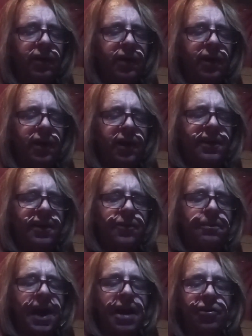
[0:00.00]
It doesn't
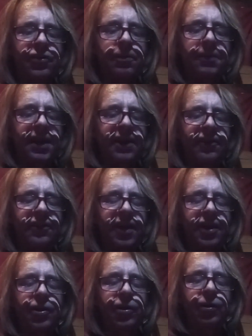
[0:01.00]
matter to me, said
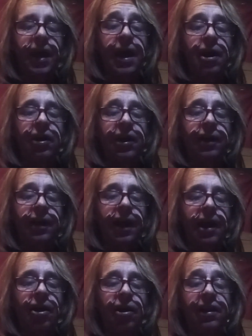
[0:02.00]
Hugh
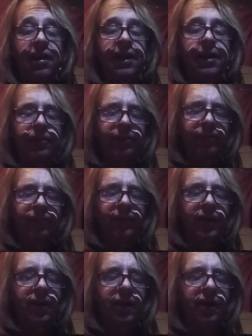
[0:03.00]
airily.
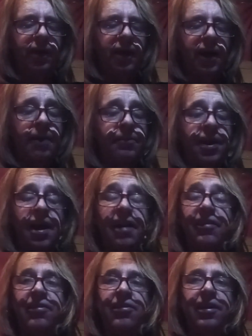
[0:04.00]
I'm not
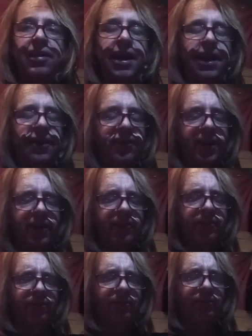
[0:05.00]
silly Izzy.
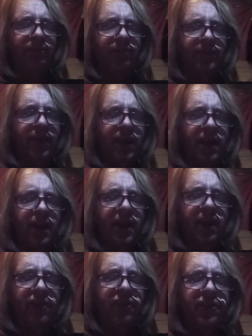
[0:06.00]

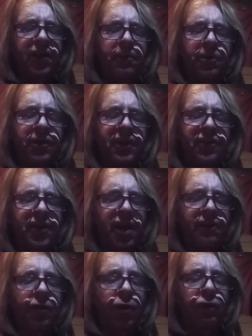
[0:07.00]
The ceremony is not
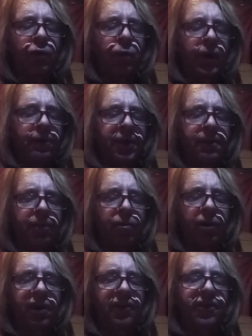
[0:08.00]
of overwhelming
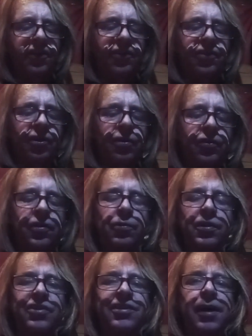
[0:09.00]
importance in the circles in
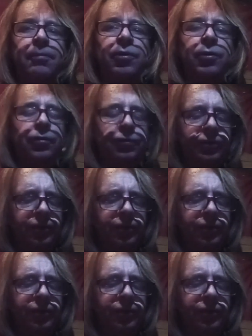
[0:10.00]
which I move.